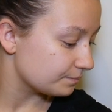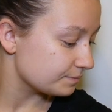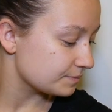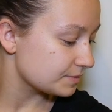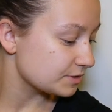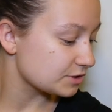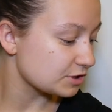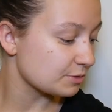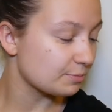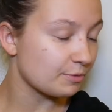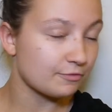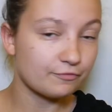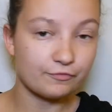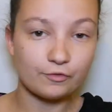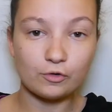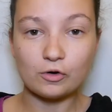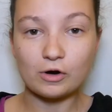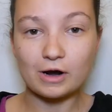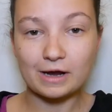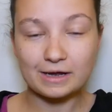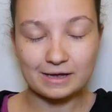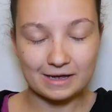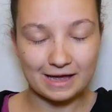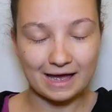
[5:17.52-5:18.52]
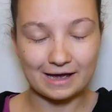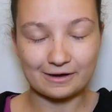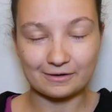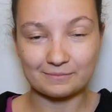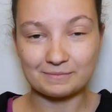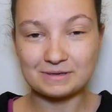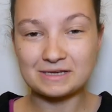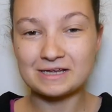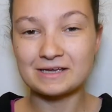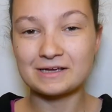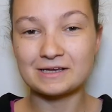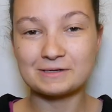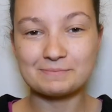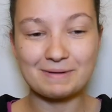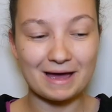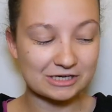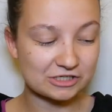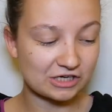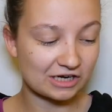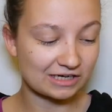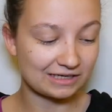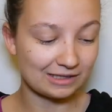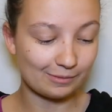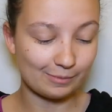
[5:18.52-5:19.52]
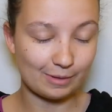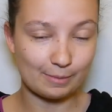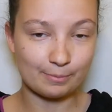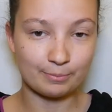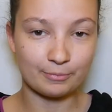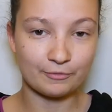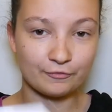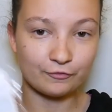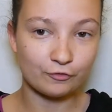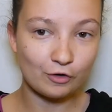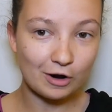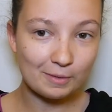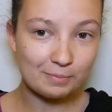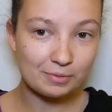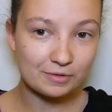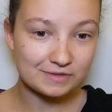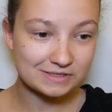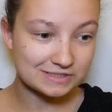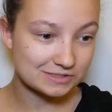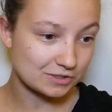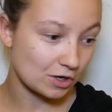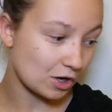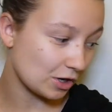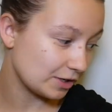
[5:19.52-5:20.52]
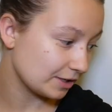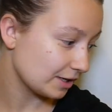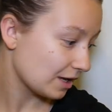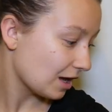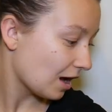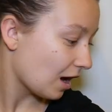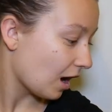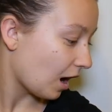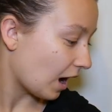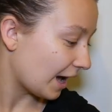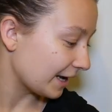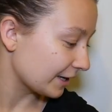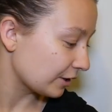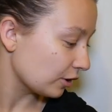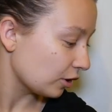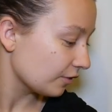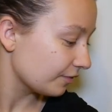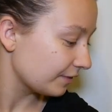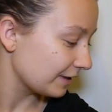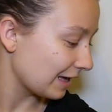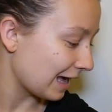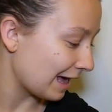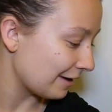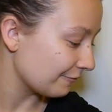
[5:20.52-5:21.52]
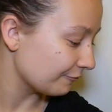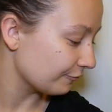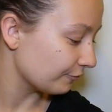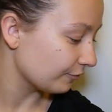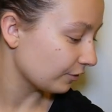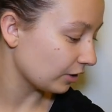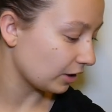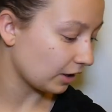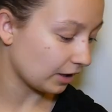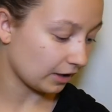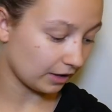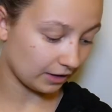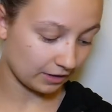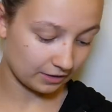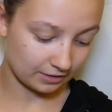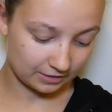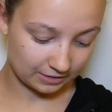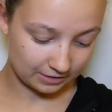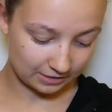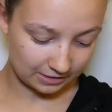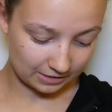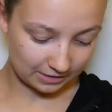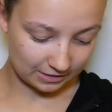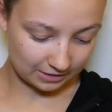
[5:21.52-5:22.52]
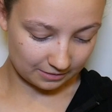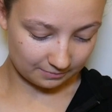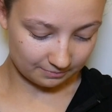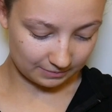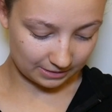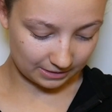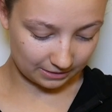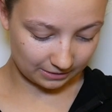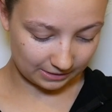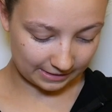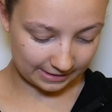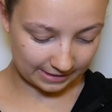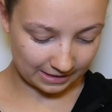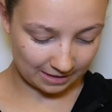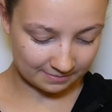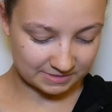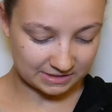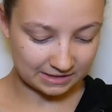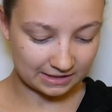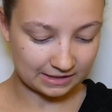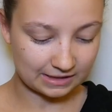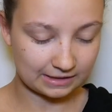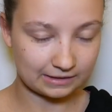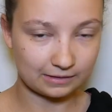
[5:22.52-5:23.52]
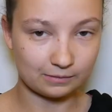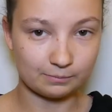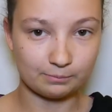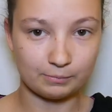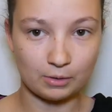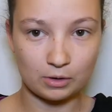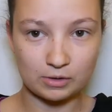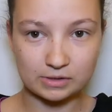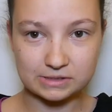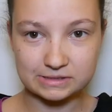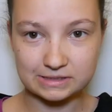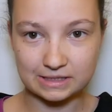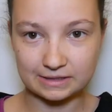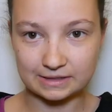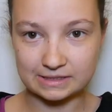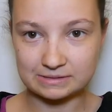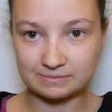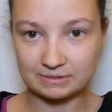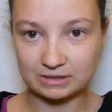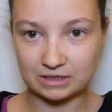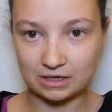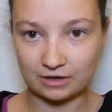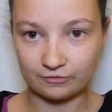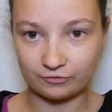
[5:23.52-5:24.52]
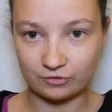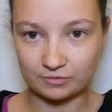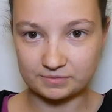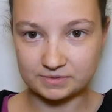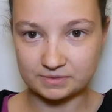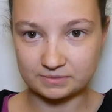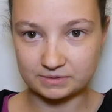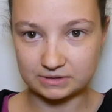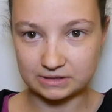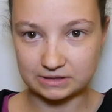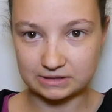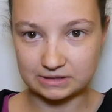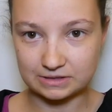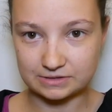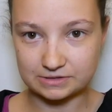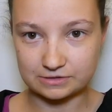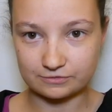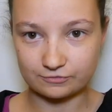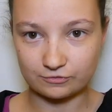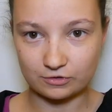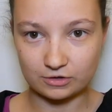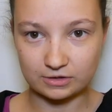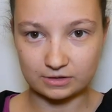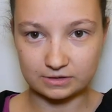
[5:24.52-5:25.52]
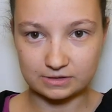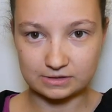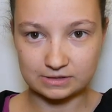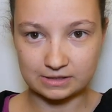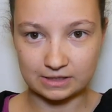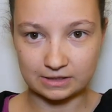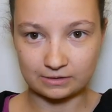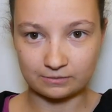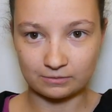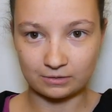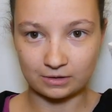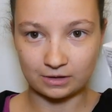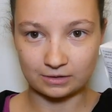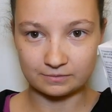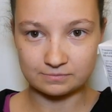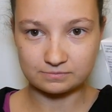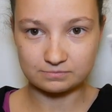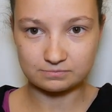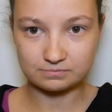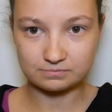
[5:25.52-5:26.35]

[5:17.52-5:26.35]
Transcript: So before I, hang on, let me backtrack a little bit. Before I put this on, I got the Evra pill. It comes in like a little box like this. Let me cover up some details on the front. There you are.